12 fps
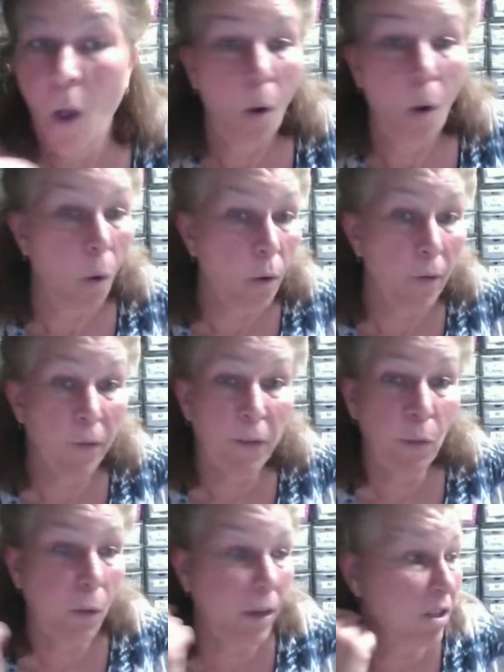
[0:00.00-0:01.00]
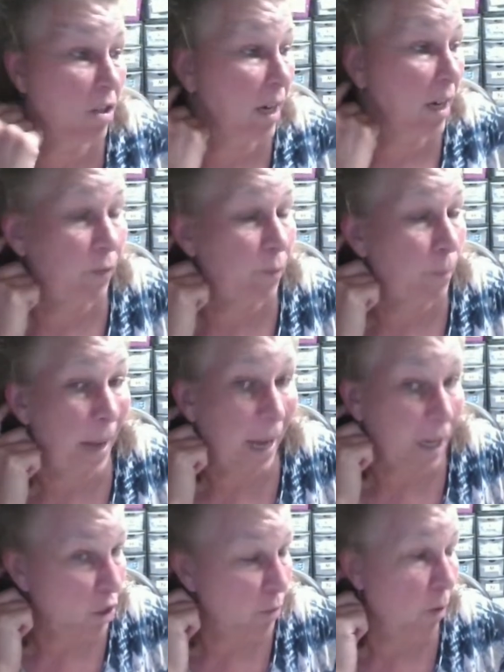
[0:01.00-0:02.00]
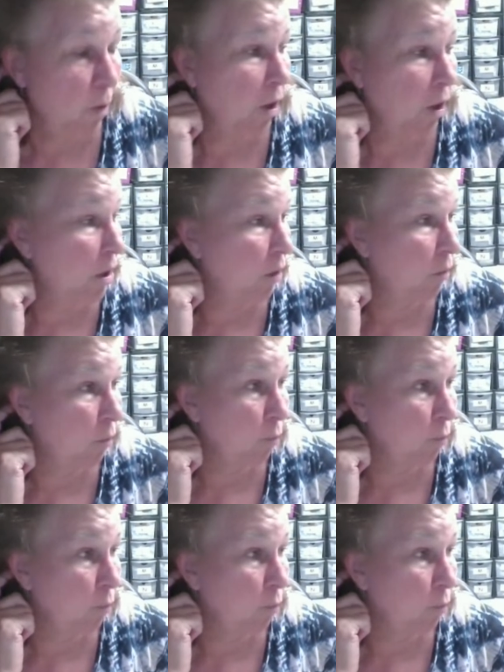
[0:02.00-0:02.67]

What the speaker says: Or if you want to sign up for Poshmark,